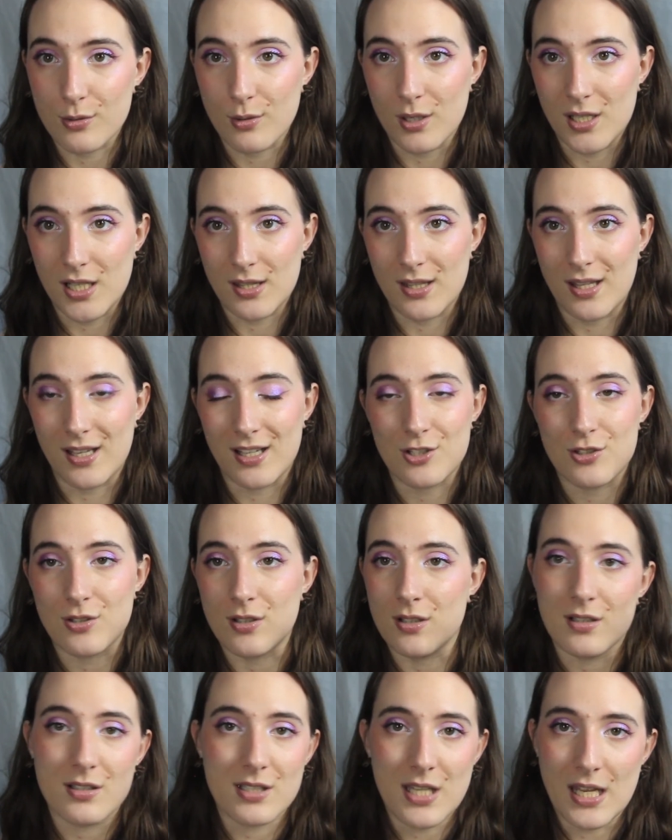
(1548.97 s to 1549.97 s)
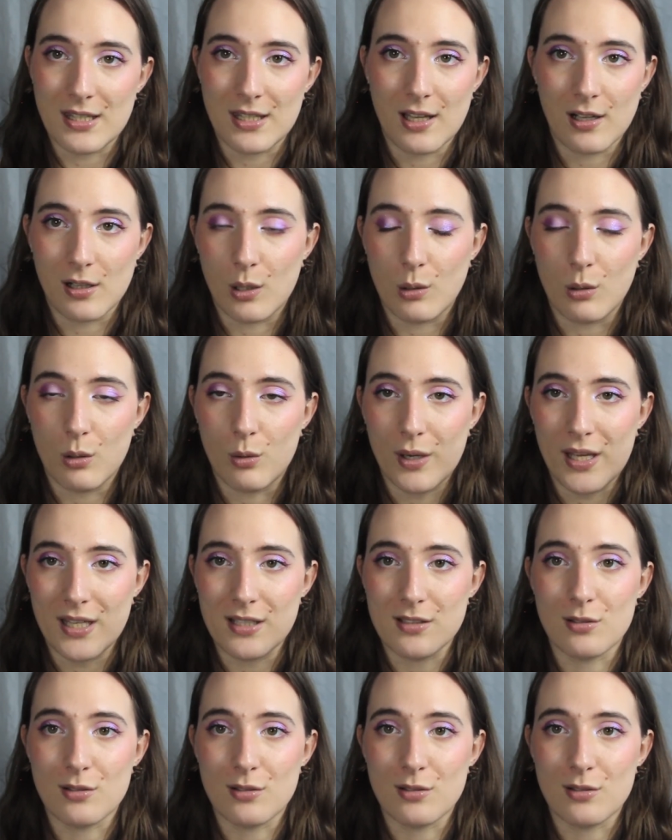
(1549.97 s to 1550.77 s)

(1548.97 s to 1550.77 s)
or anything, it's gonna take that glow away.